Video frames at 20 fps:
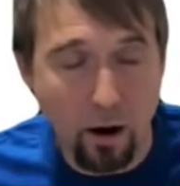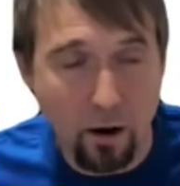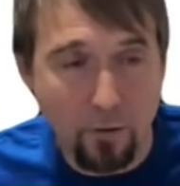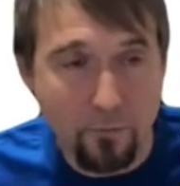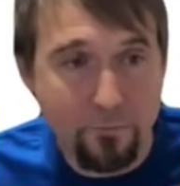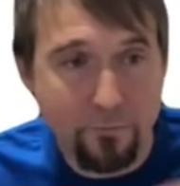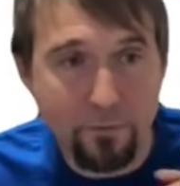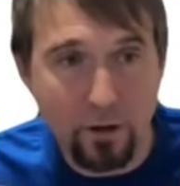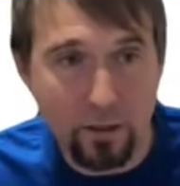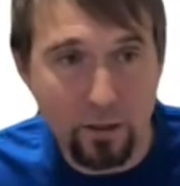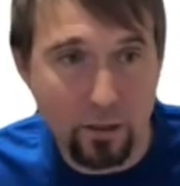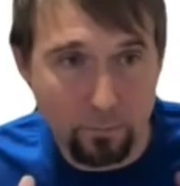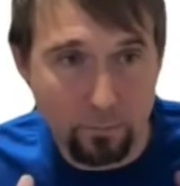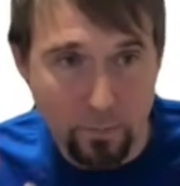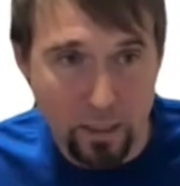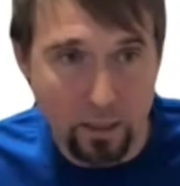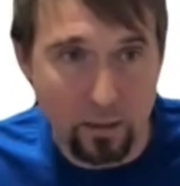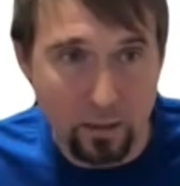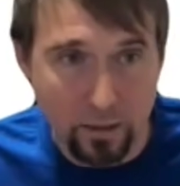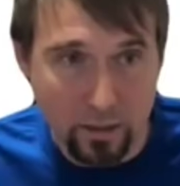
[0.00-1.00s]
are
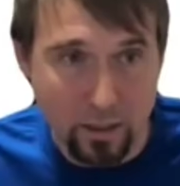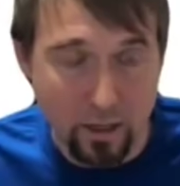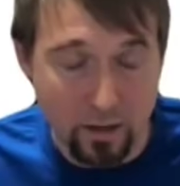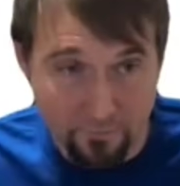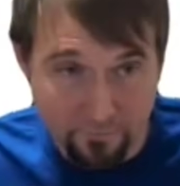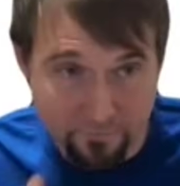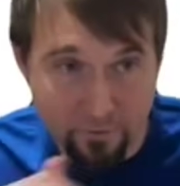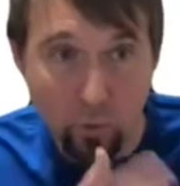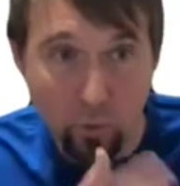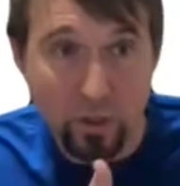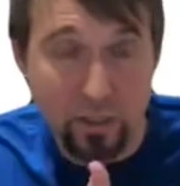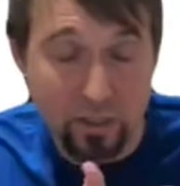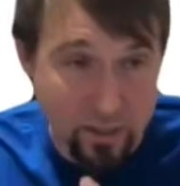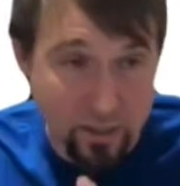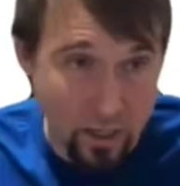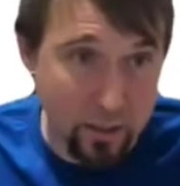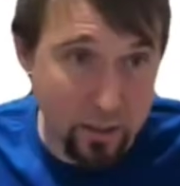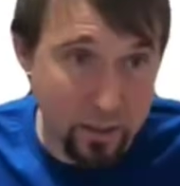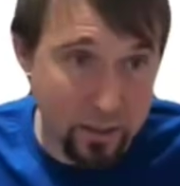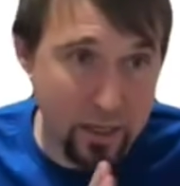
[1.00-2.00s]
fundamentally kind of focused
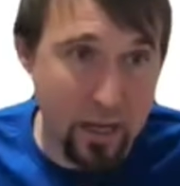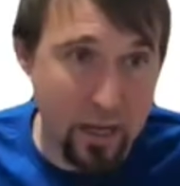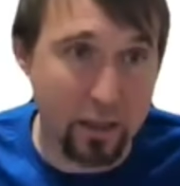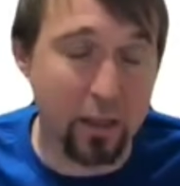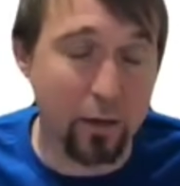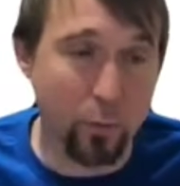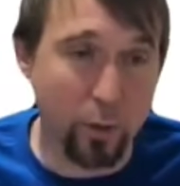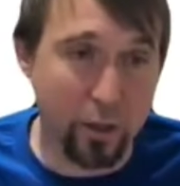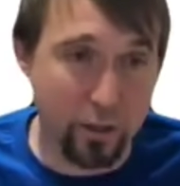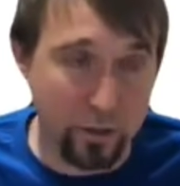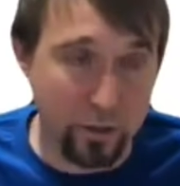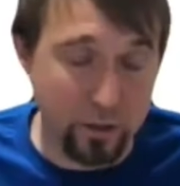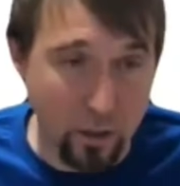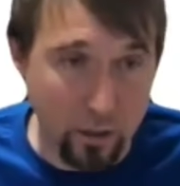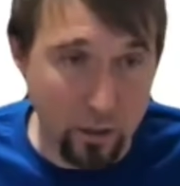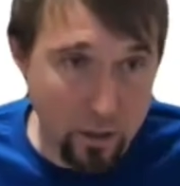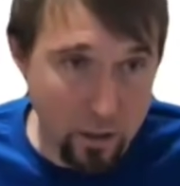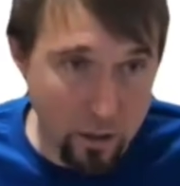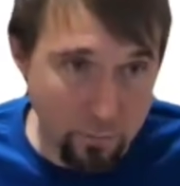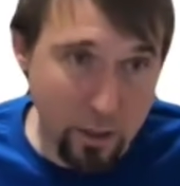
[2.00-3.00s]
on exactly what you're
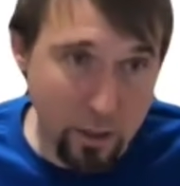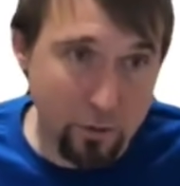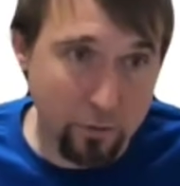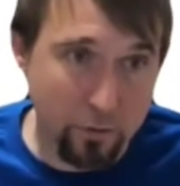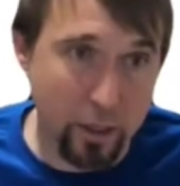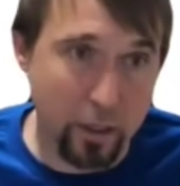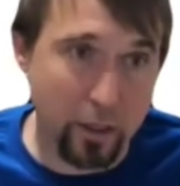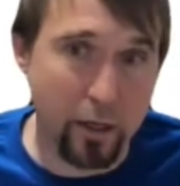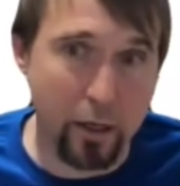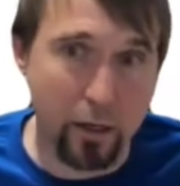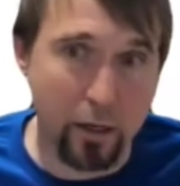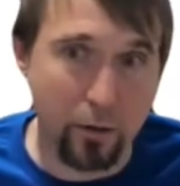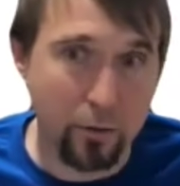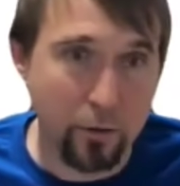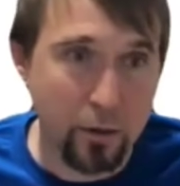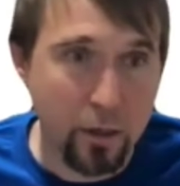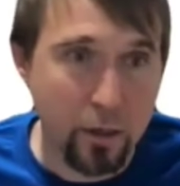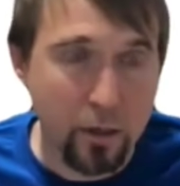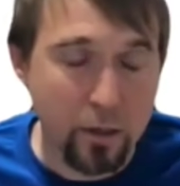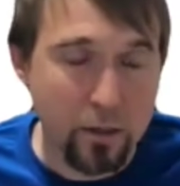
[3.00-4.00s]
talking about right now.
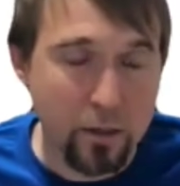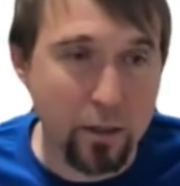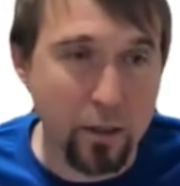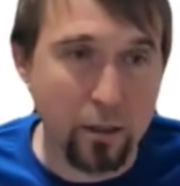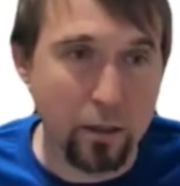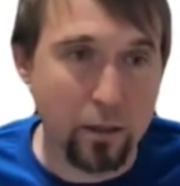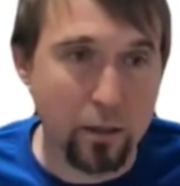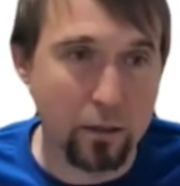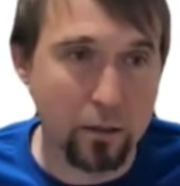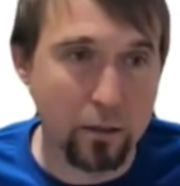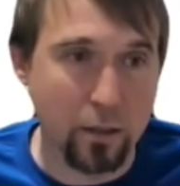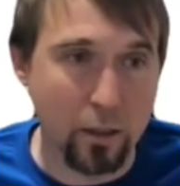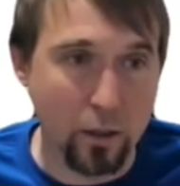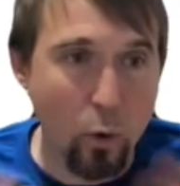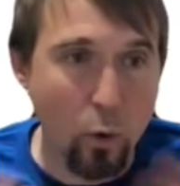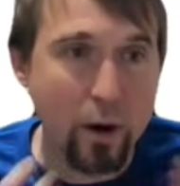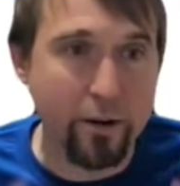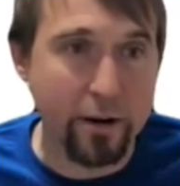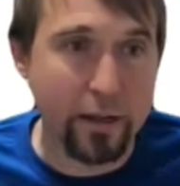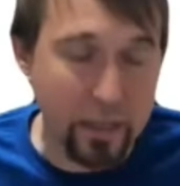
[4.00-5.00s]
The
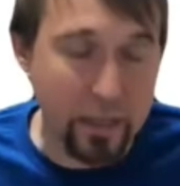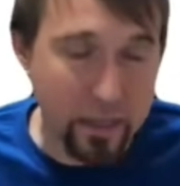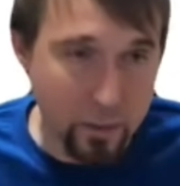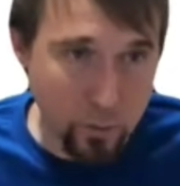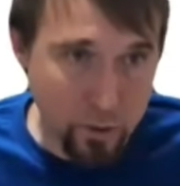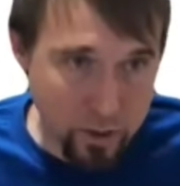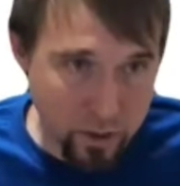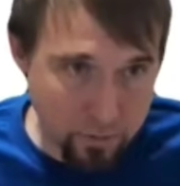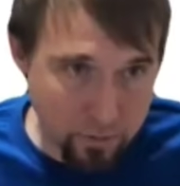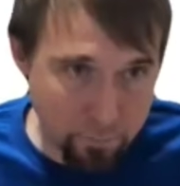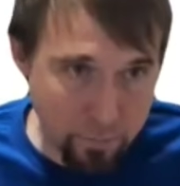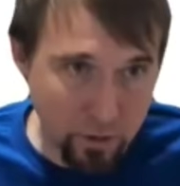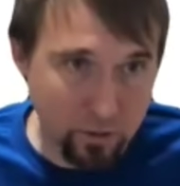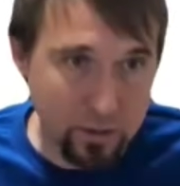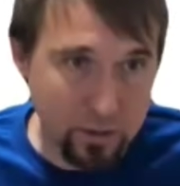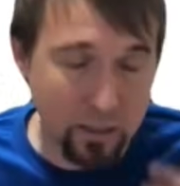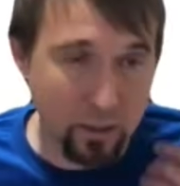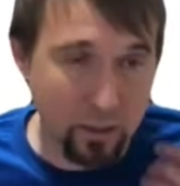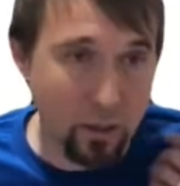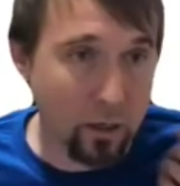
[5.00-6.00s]
query languages
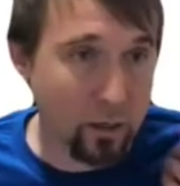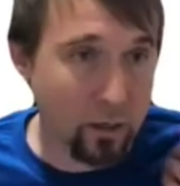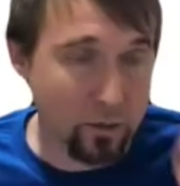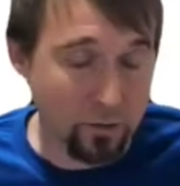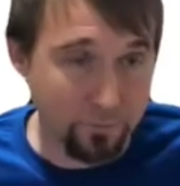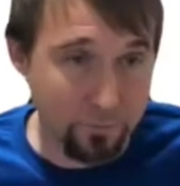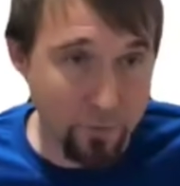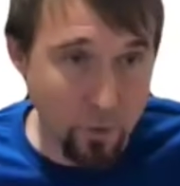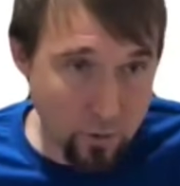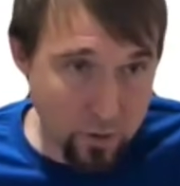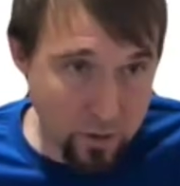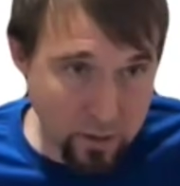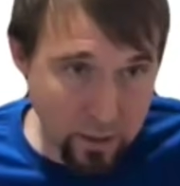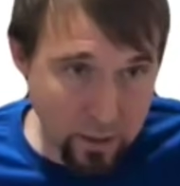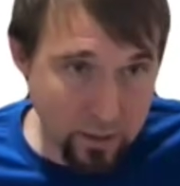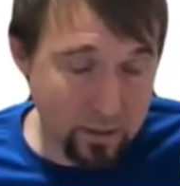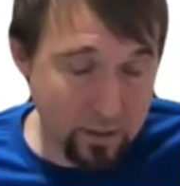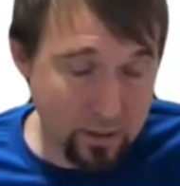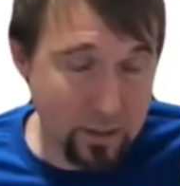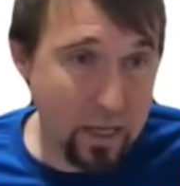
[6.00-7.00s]
built on logs are focused
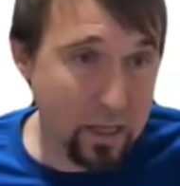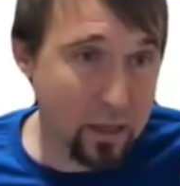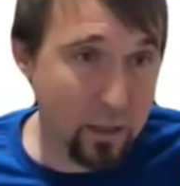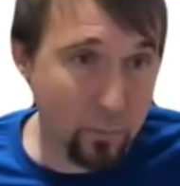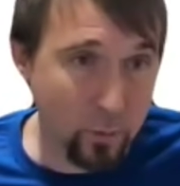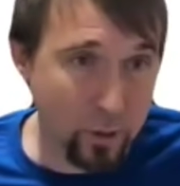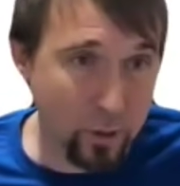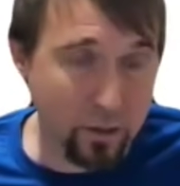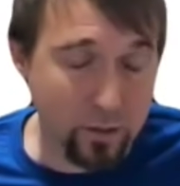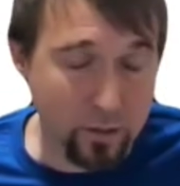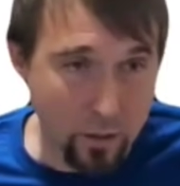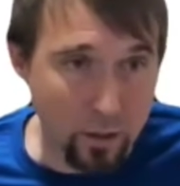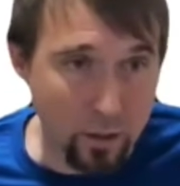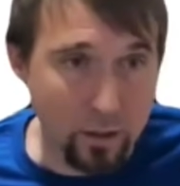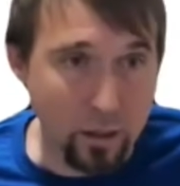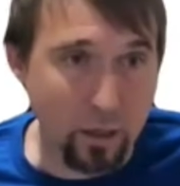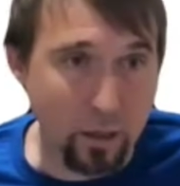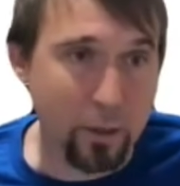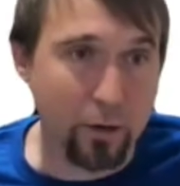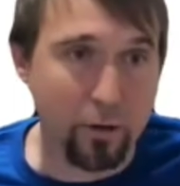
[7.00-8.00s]
on exactly what you're
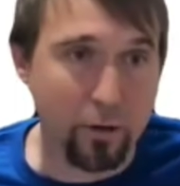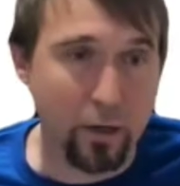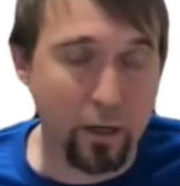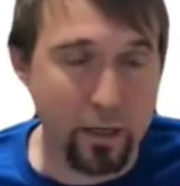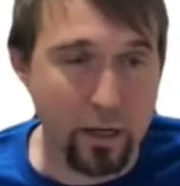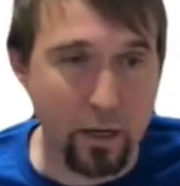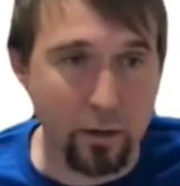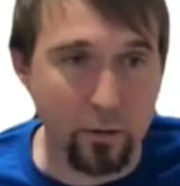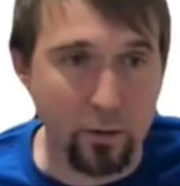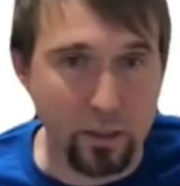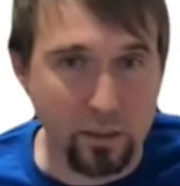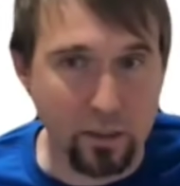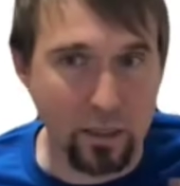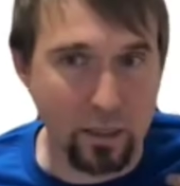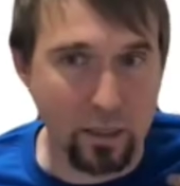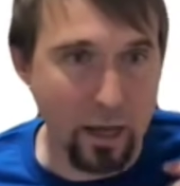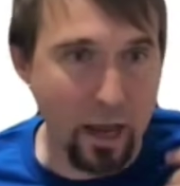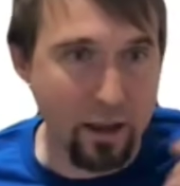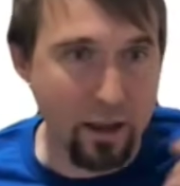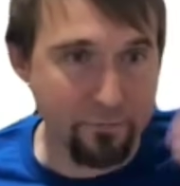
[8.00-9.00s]
talking about right now. It's
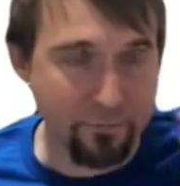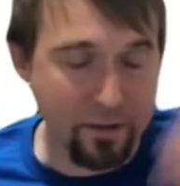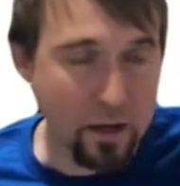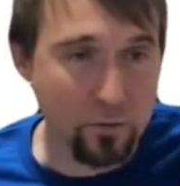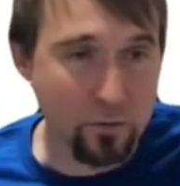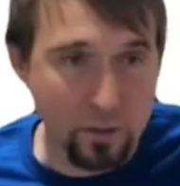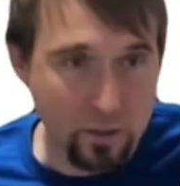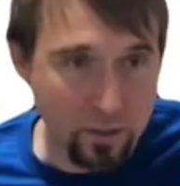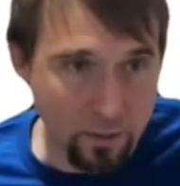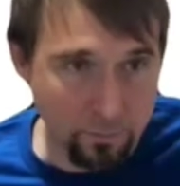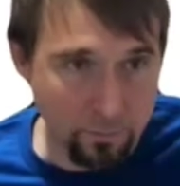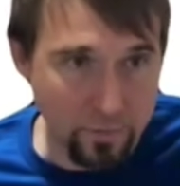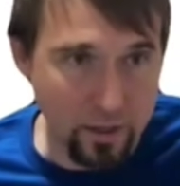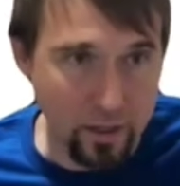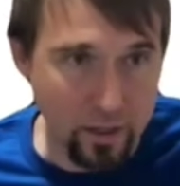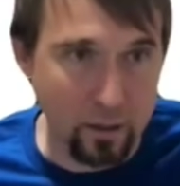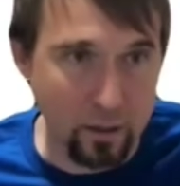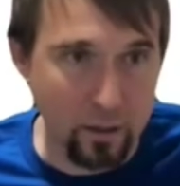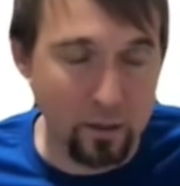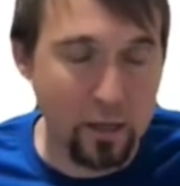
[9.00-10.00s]
the I found
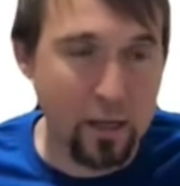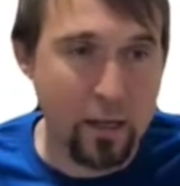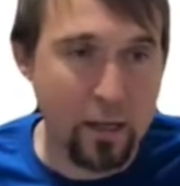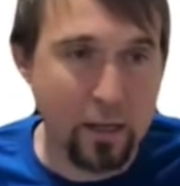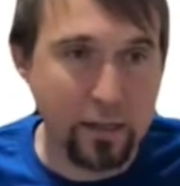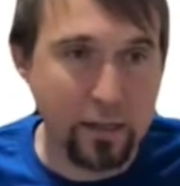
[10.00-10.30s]
something,